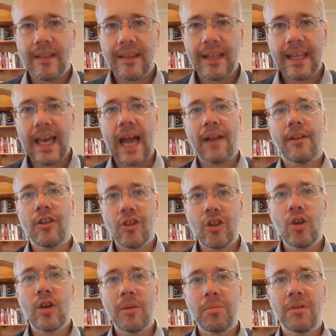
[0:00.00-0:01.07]
the kind that
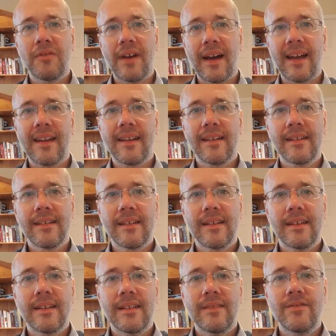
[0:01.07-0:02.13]
you can provide,
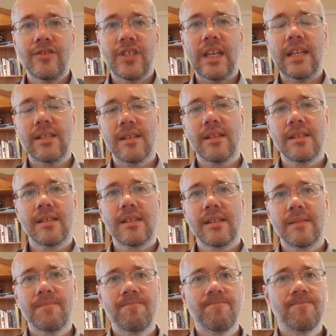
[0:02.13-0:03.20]

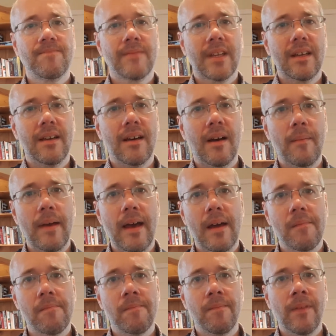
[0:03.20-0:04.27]
Jesus.
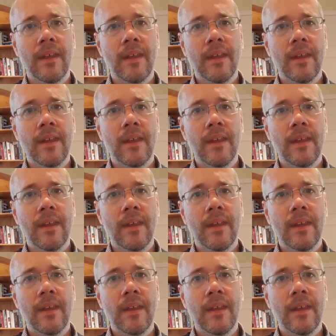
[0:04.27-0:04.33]
Amen.